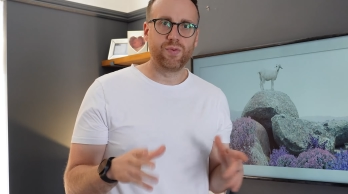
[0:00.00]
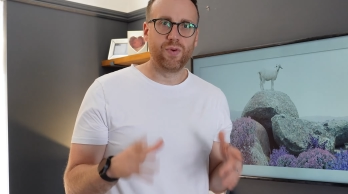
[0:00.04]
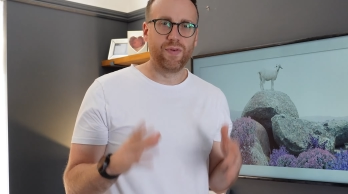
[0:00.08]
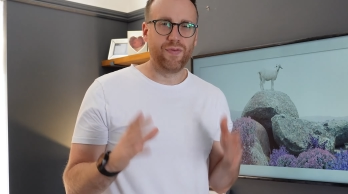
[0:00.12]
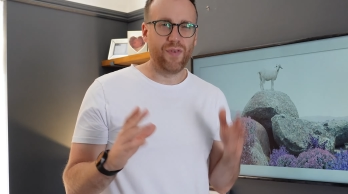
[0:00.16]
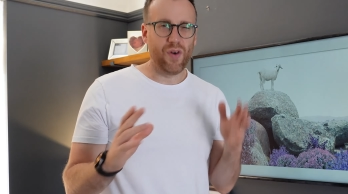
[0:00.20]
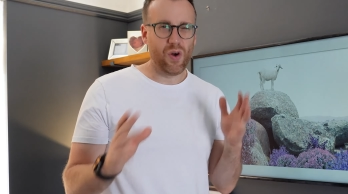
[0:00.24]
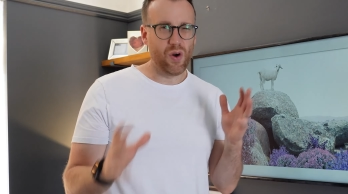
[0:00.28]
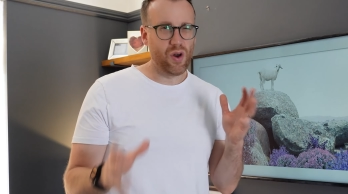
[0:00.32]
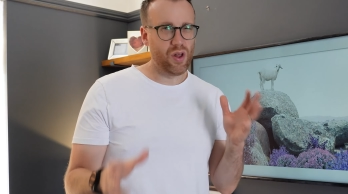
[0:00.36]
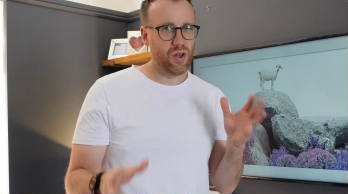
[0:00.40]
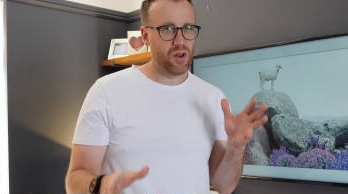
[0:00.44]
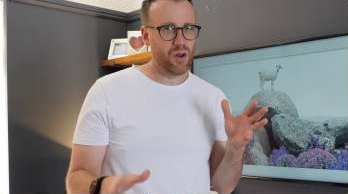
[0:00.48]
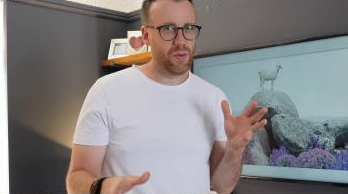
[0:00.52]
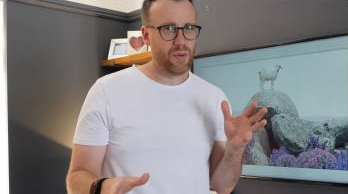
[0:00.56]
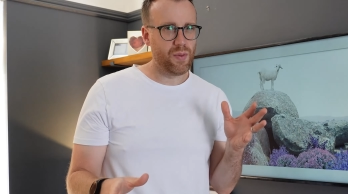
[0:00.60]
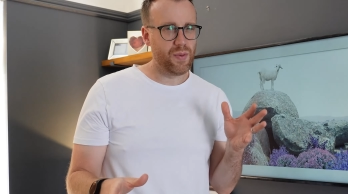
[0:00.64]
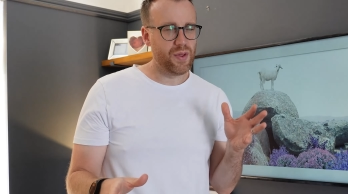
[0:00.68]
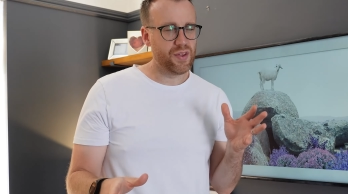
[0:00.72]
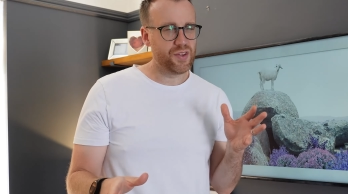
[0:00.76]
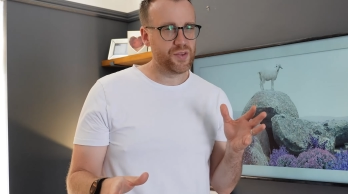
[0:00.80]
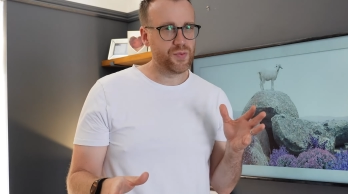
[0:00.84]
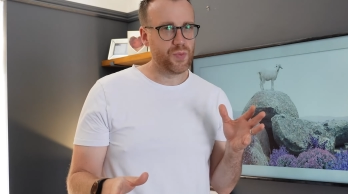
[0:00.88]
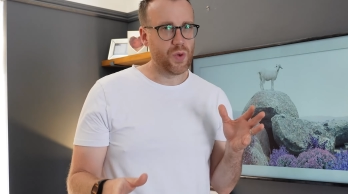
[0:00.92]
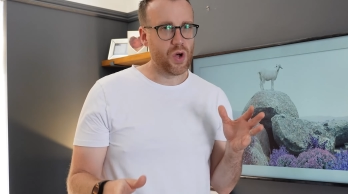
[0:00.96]
We thought it was going to be
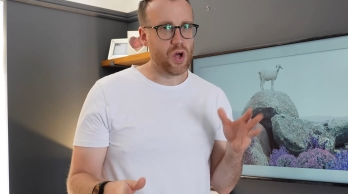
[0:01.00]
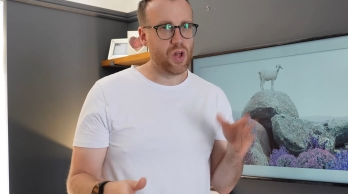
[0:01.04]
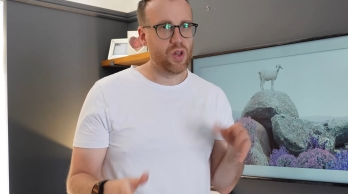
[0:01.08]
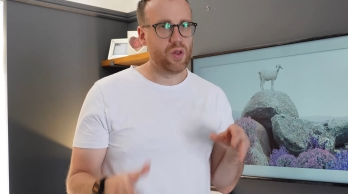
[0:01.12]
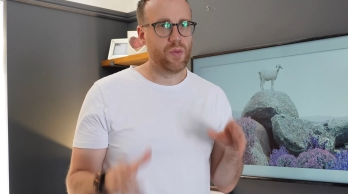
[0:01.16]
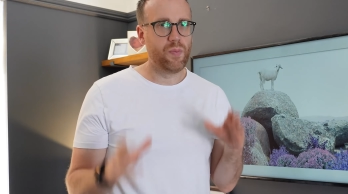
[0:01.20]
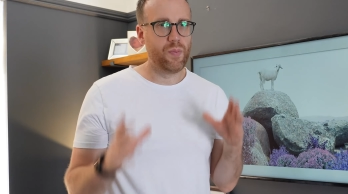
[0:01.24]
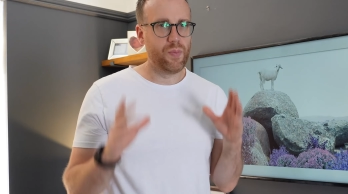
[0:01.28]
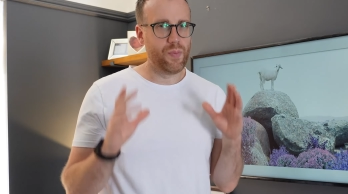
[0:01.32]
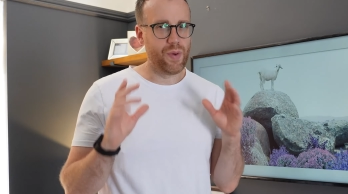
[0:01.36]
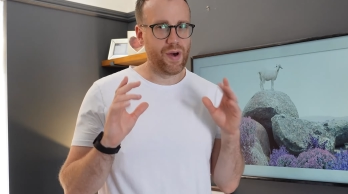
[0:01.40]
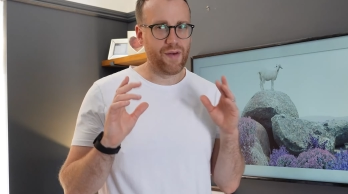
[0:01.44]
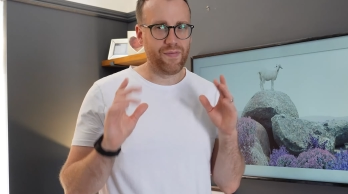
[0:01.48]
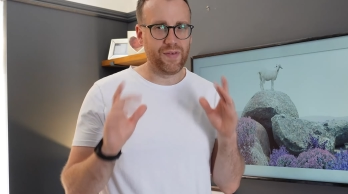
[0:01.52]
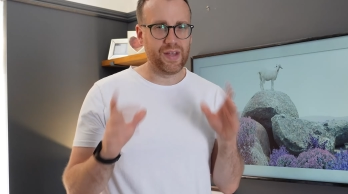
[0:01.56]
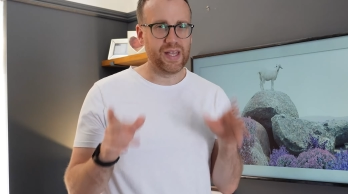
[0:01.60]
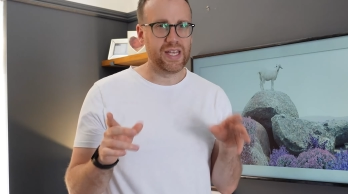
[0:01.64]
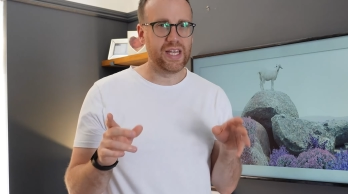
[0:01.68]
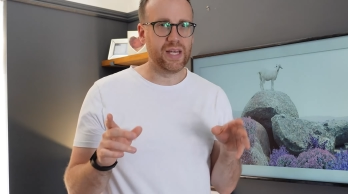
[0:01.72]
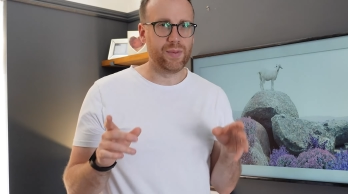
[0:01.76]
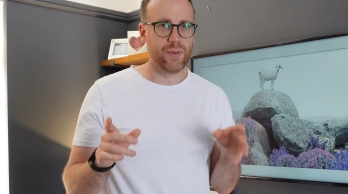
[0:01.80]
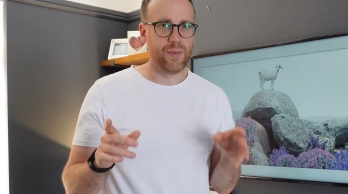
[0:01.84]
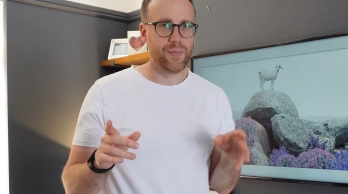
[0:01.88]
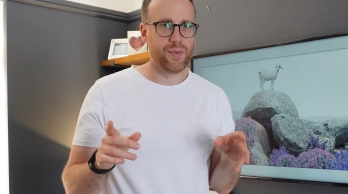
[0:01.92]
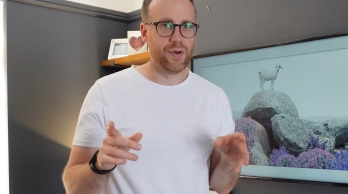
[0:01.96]
a bit small, but I think
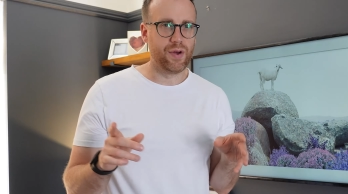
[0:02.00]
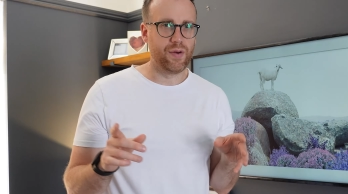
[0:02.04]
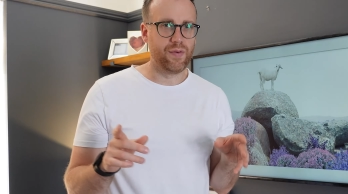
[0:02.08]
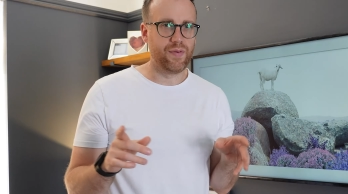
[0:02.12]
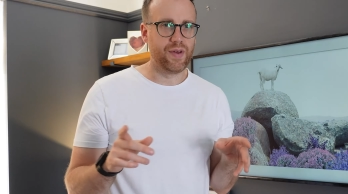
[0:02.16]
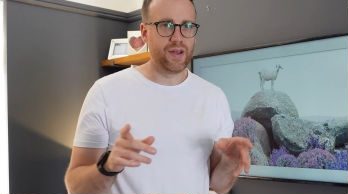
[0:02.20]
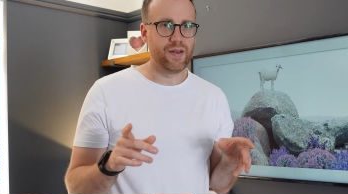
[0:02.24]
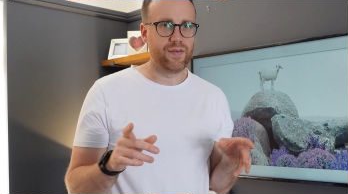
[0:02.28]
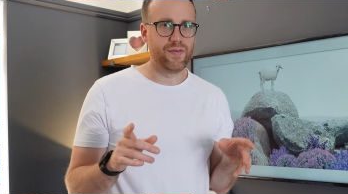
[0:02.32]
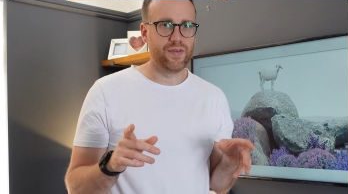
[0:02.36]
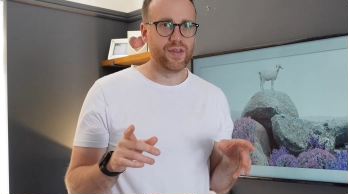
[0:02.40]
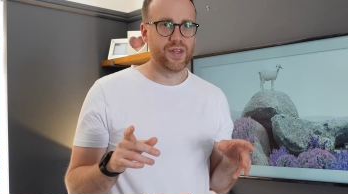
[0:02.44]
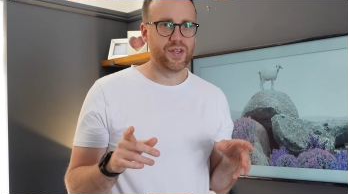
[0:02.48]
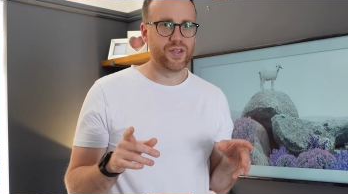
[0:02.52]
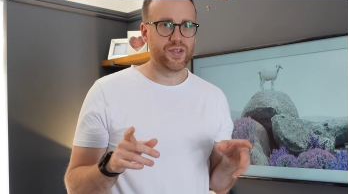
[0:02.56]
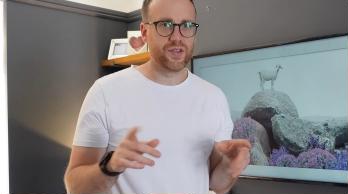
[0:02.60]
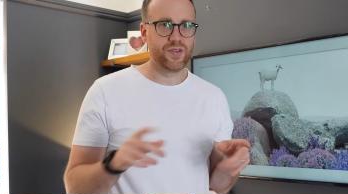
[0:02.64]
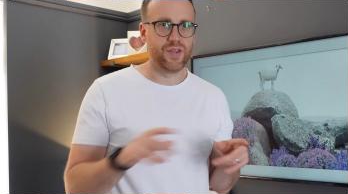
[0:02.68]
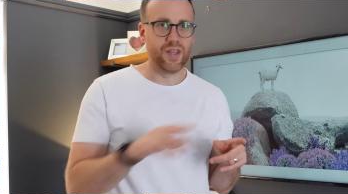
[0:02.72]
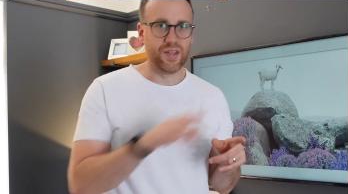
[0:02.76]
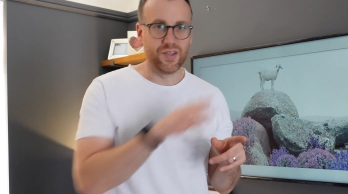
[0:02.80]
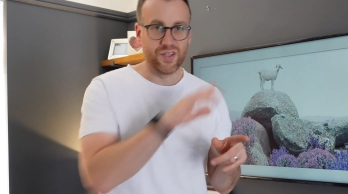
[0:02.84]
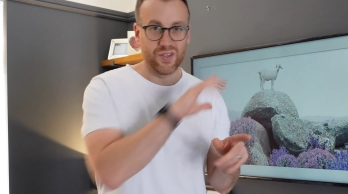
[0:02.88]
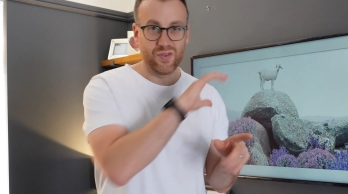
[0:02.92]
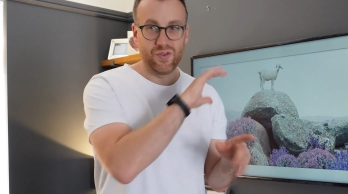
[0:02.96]
it'll be perfect for
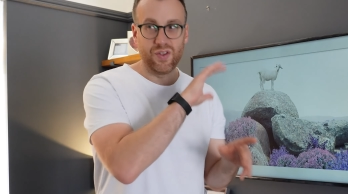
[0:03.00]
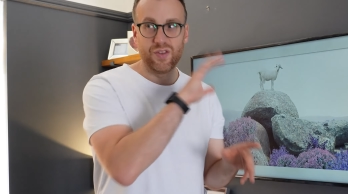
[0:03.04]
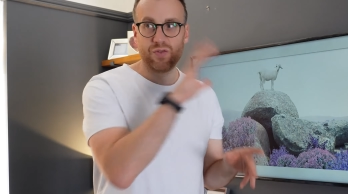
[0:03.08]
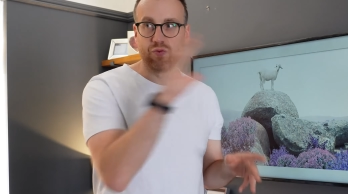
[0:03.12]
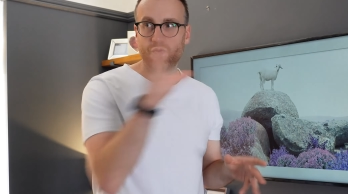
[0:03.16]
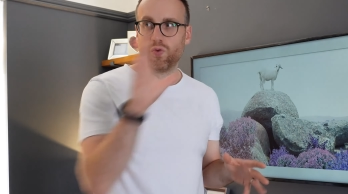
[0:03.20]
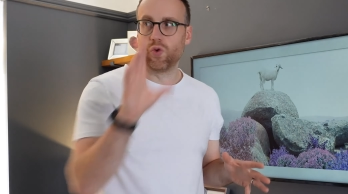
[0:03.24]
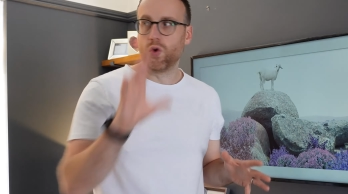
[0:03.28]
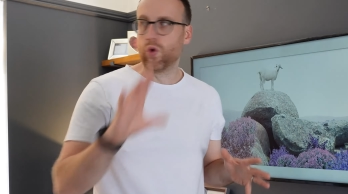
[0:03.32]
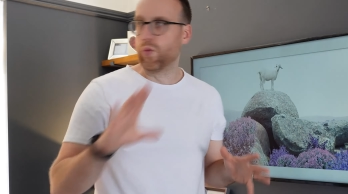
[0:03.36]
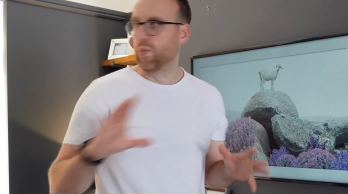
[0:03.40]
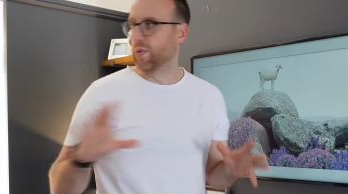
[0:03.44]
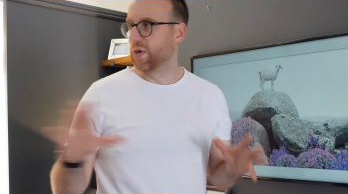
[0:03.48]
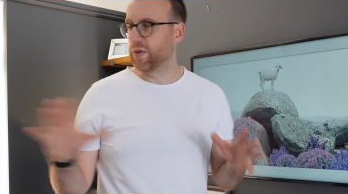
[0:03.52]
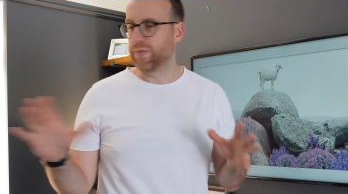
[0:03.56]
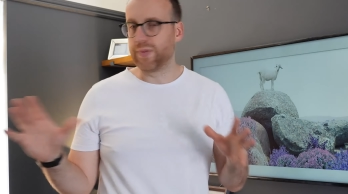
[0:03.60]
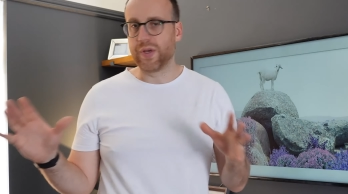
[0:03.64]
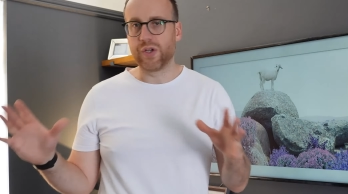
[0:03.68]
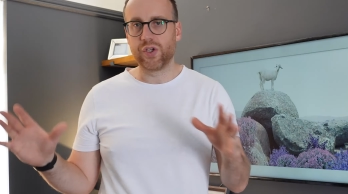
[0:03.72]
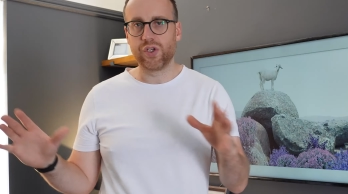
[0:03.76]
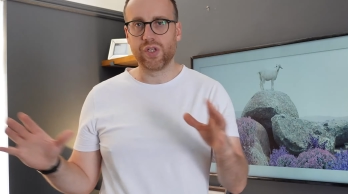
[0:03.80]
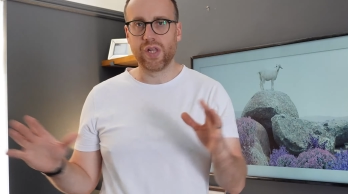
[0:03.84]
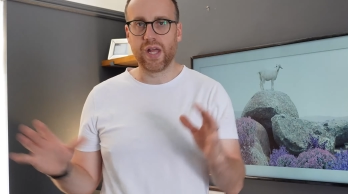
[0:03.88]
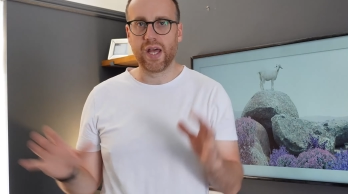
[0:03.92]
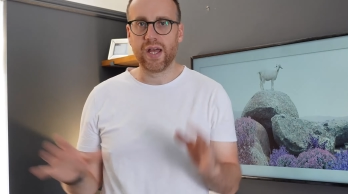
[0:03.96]
this room
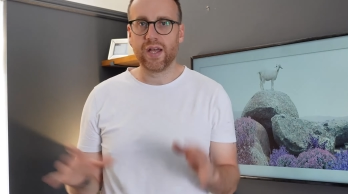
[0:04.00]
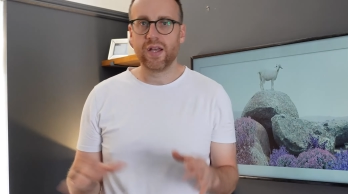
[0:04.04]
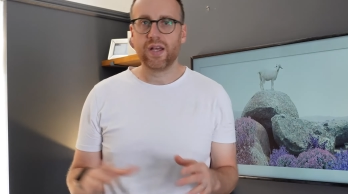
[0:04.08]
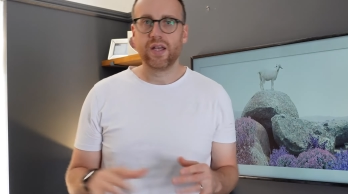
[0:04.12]
especially.